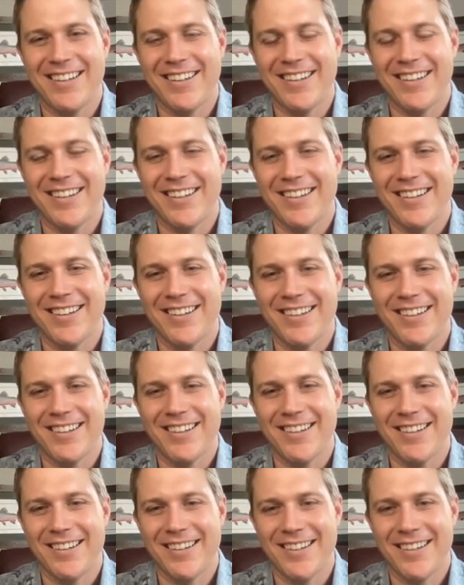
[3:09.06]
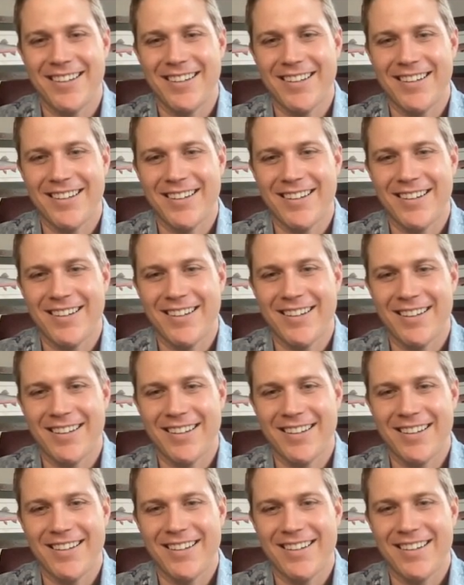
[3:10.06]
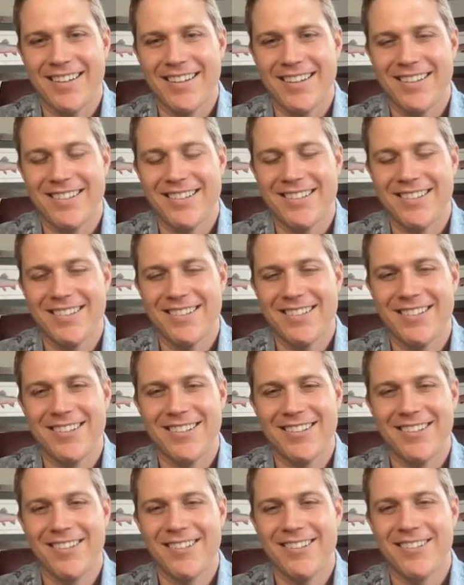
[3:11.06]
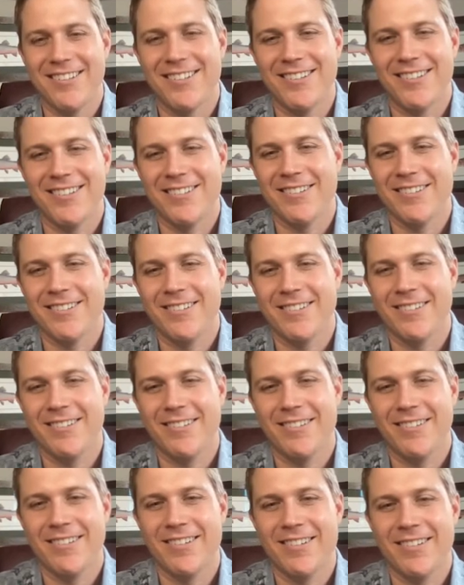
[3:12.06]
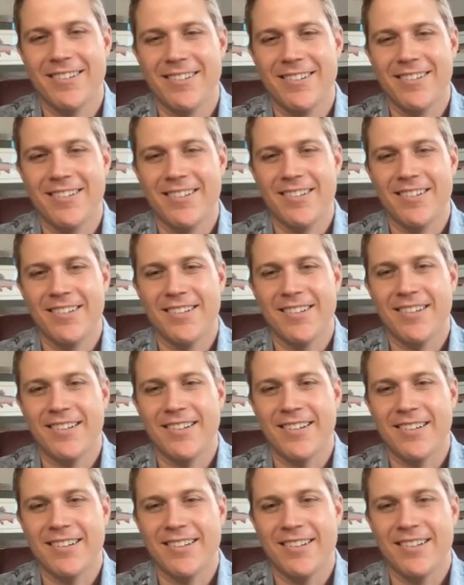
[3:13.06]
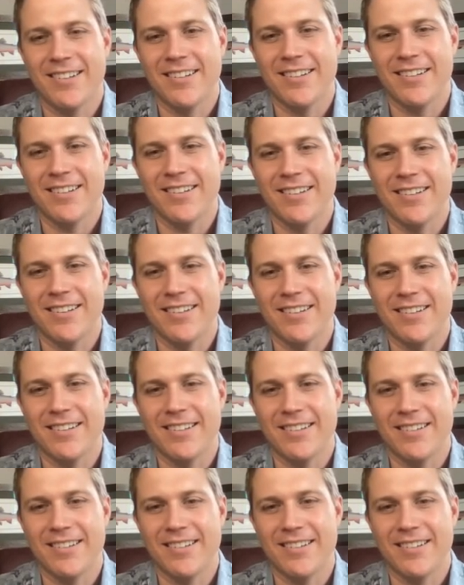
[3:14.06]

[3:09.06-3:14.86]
This person isn't speaking.